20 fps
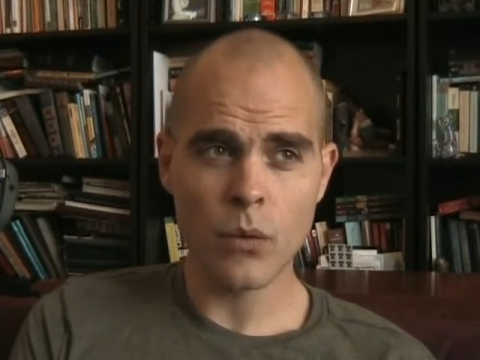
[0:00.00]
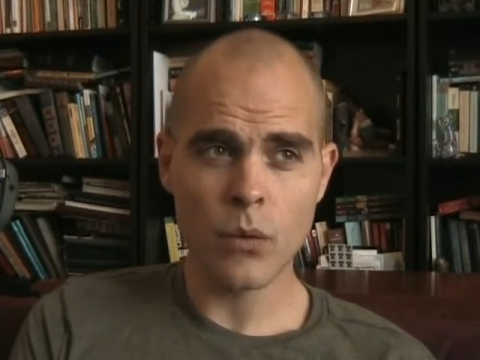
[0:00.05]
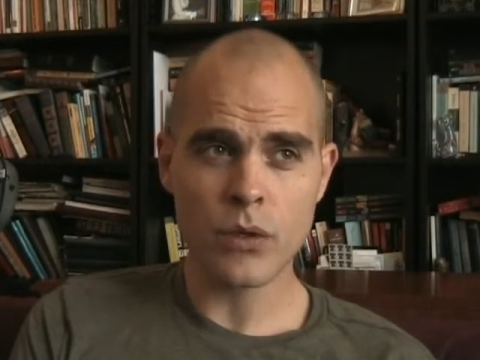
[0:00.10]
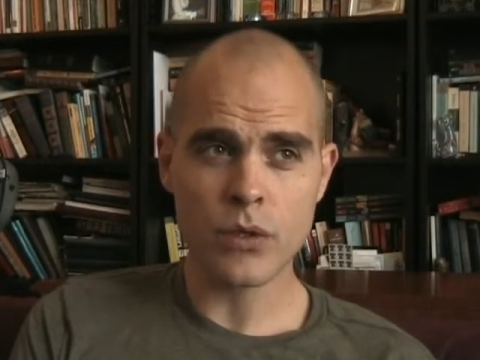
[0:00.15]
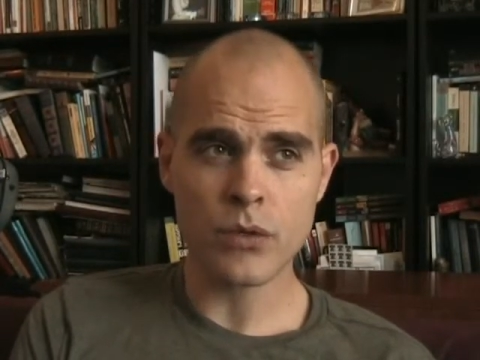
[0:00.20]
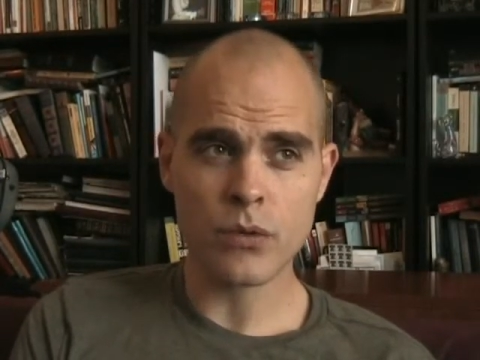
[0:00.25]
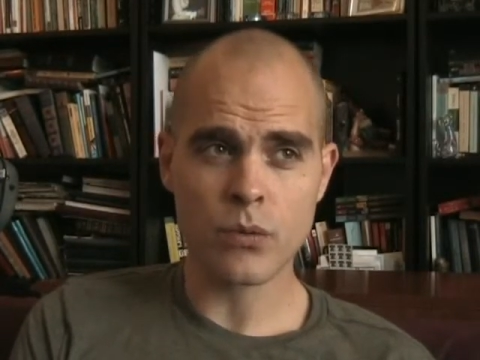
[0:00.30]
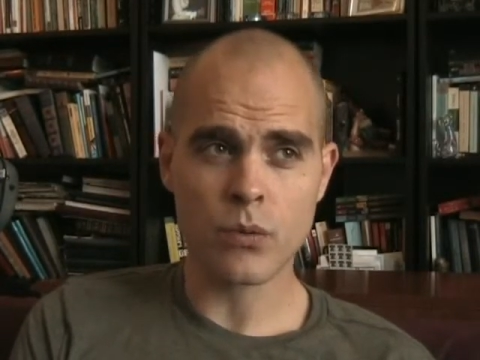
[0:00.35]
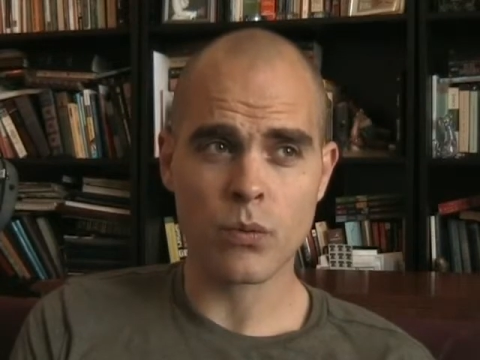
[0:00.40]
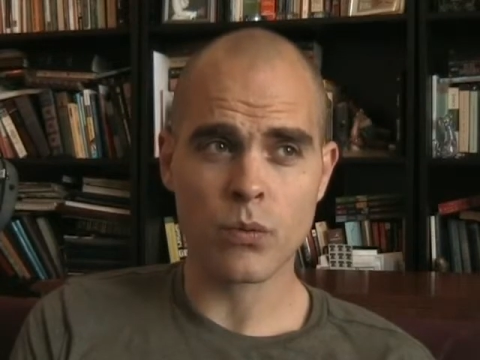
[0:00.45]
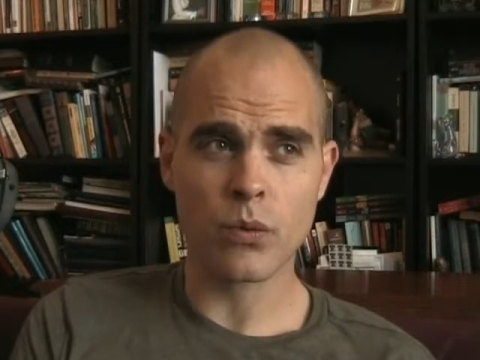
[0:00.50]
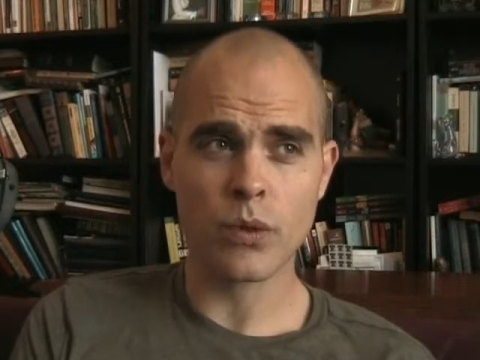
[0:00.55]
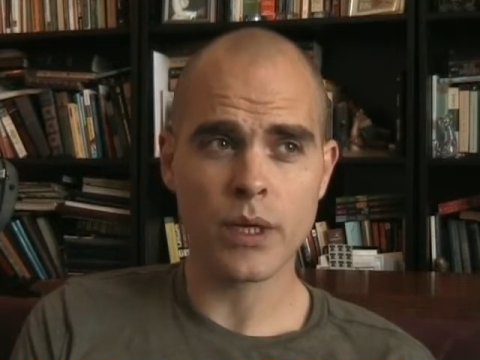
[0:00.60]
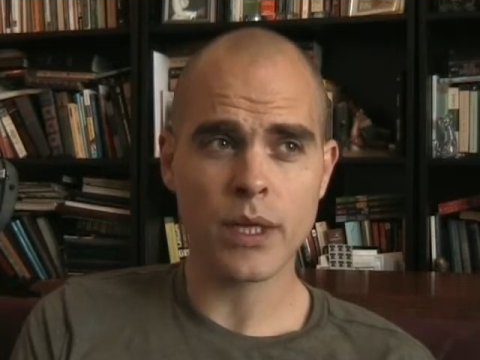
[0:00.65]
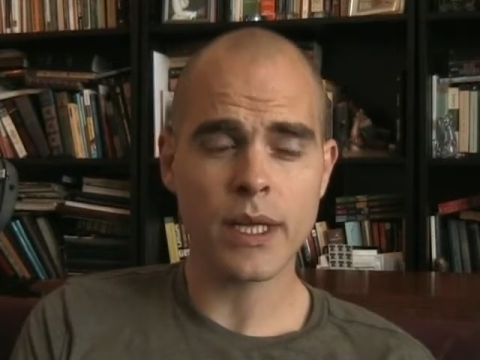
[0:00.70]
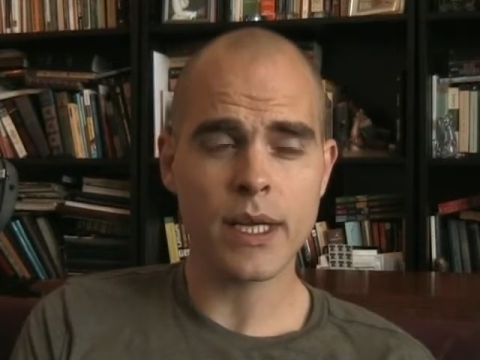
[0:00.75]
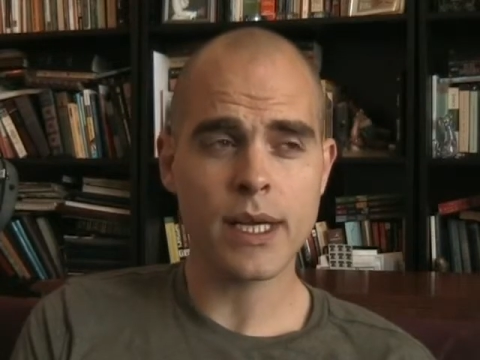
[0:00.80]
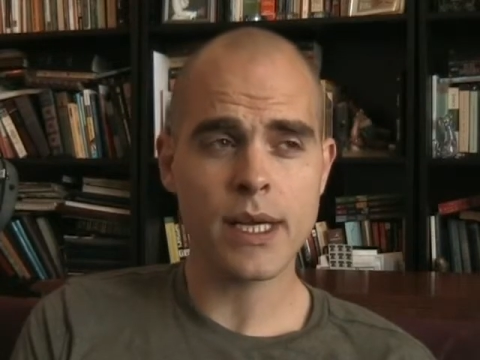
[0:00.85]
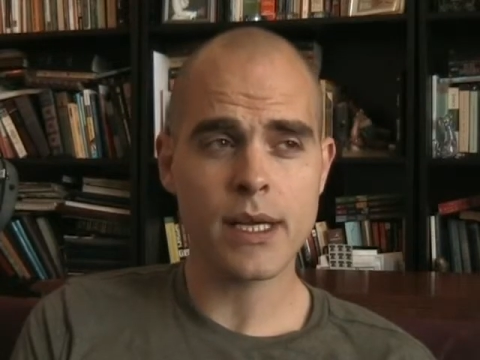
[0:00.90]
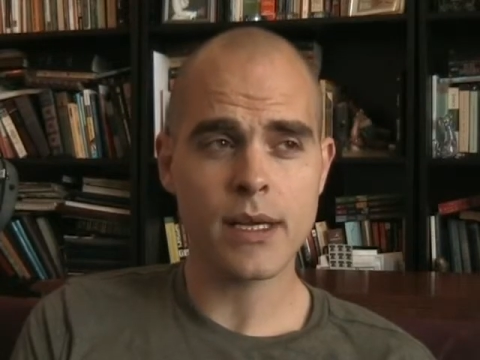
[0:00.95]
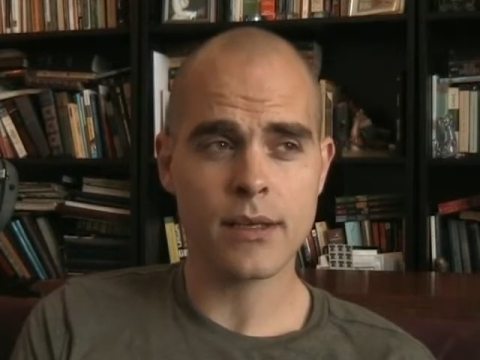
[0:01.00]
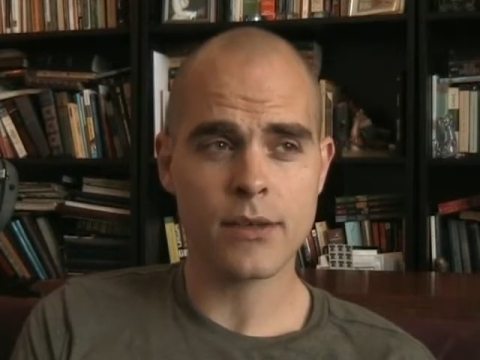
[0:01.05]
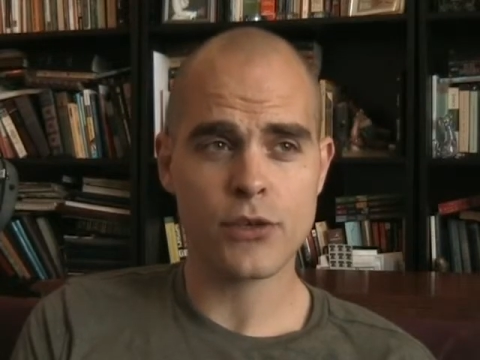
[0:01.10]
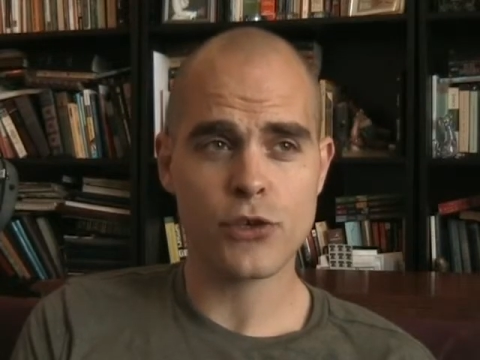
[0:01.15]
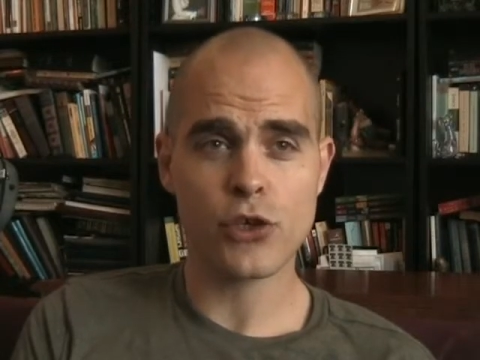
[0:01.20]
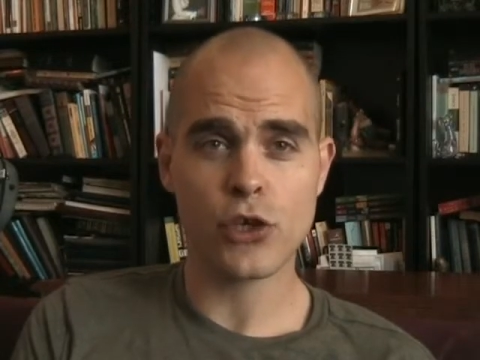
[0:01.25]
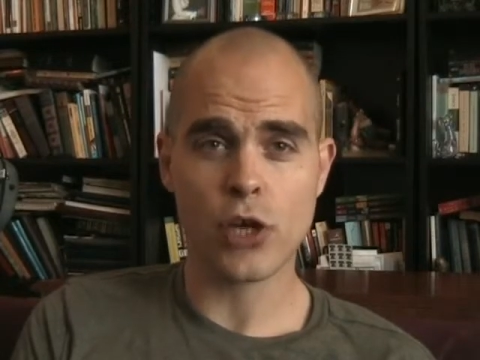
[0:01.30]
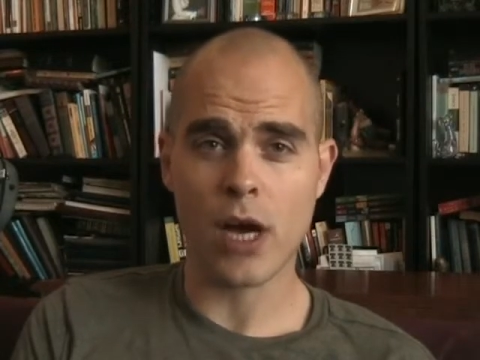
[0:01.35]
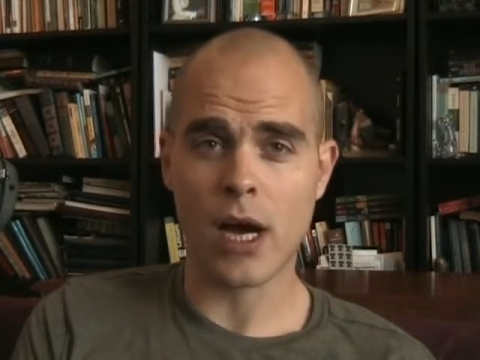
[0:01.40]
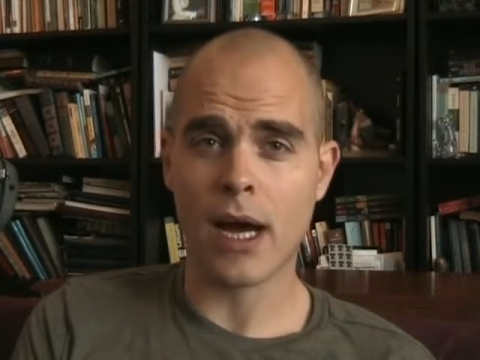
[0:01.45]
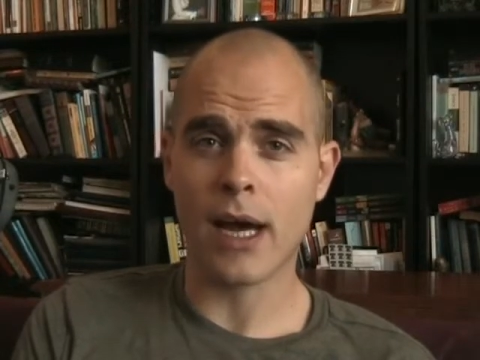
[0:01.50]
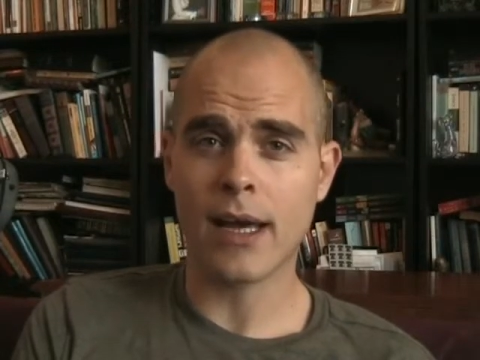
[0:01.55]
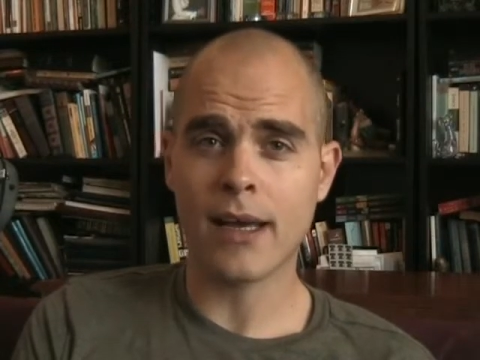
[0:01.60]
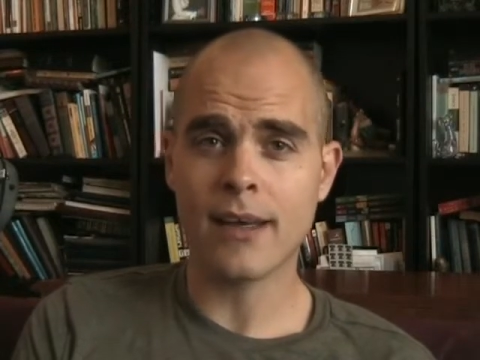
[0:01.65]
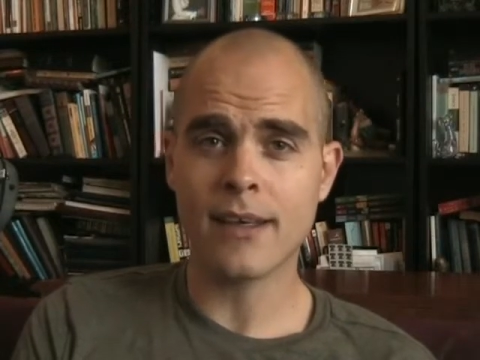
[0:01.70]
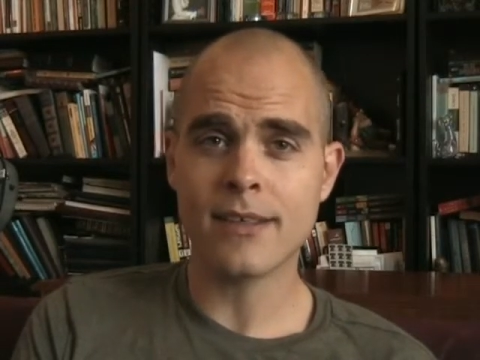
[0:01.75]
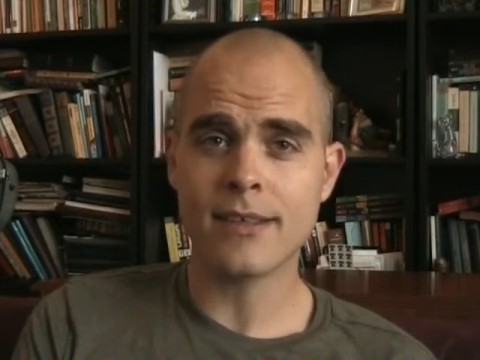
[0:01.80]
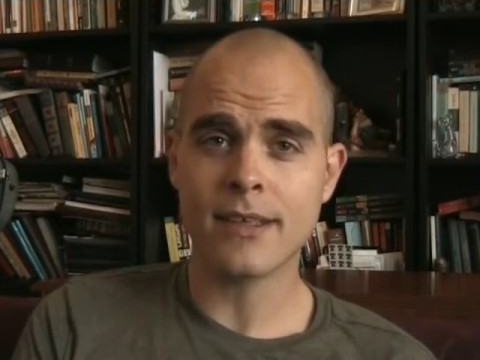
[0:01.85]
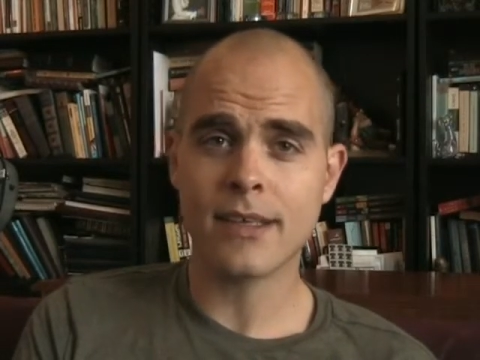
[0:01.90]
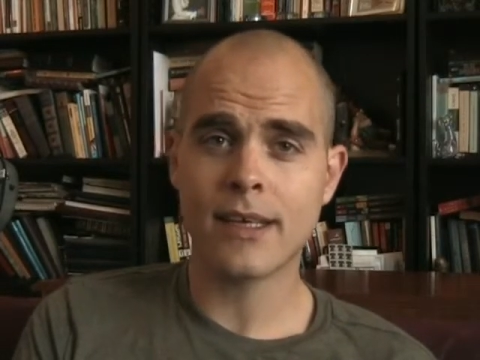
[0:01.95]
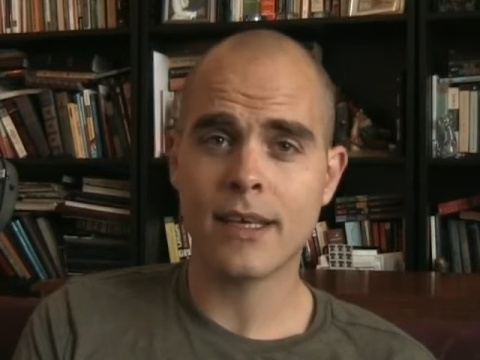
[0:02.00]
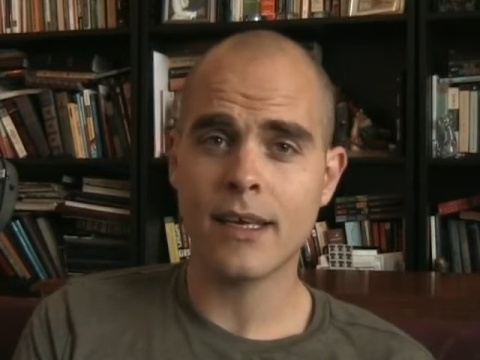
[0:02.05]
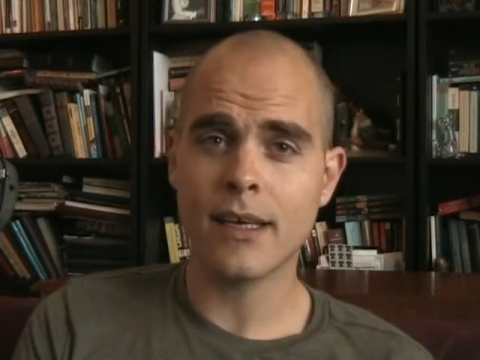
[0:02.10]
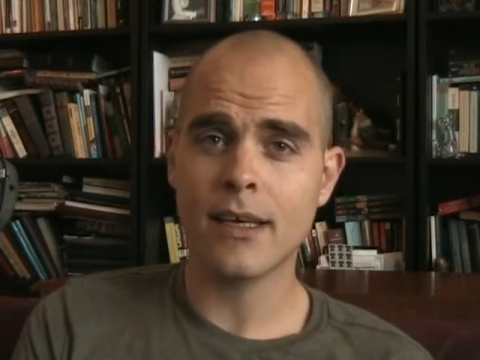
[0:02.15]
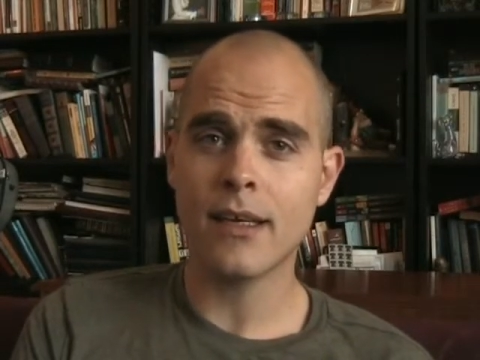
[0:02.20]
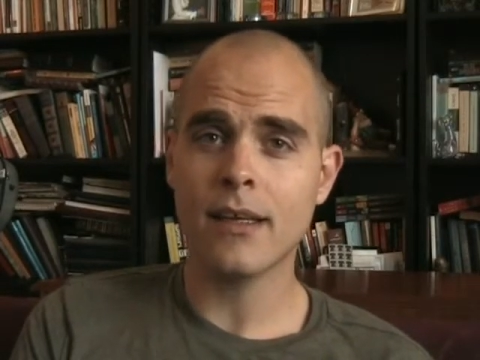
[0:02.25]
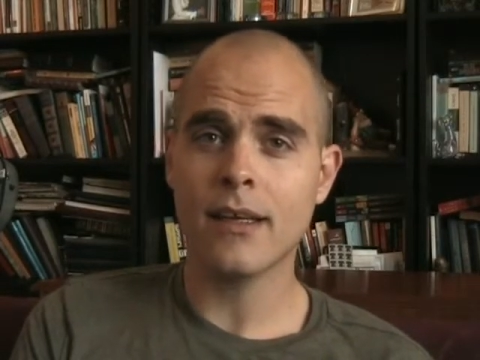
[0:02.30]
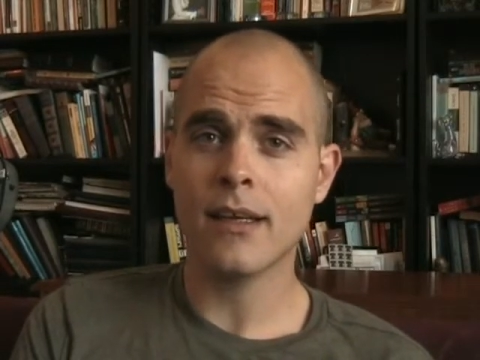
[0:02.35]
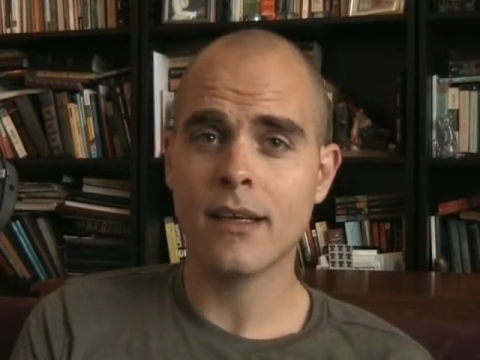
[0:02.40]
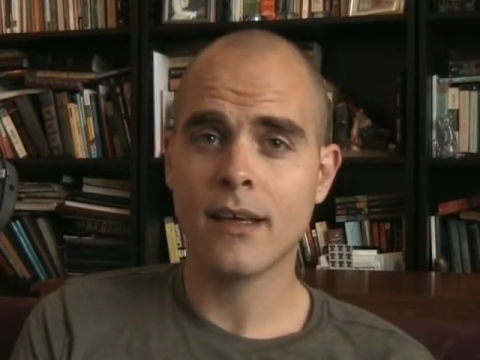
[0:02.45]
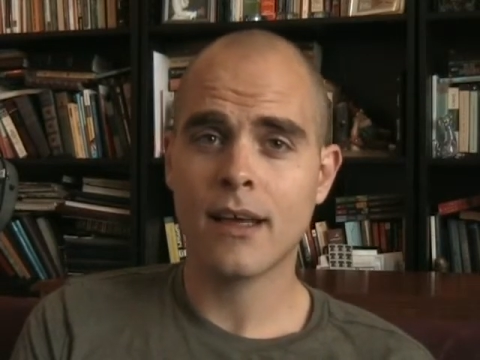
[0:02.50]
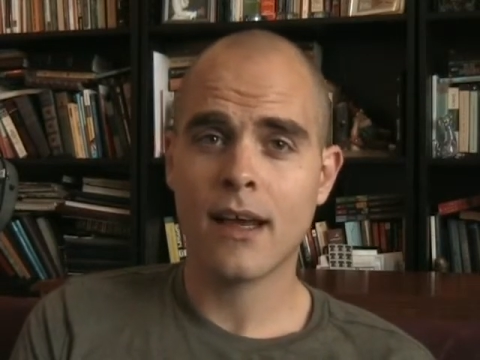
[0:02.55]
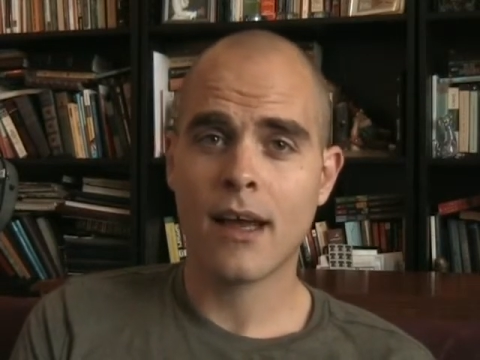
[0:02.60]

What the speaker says: was really shy as a kid